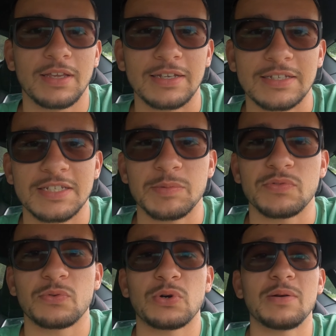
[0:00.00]
as I said
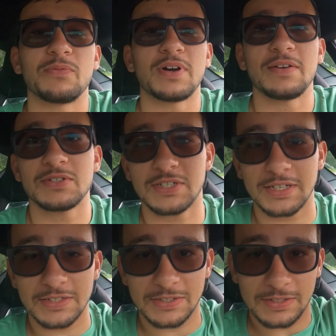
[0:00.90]
before, I'm
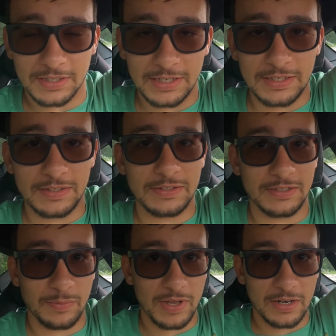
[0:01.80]
5'6", and this is
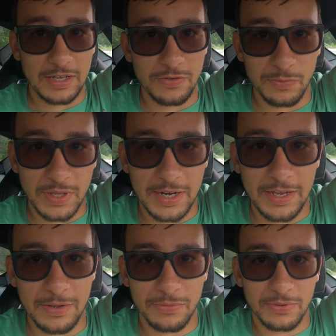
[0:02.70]
the amount of headroom that I
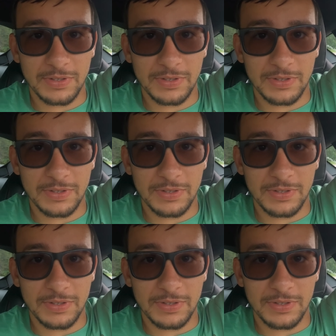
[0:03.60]
have,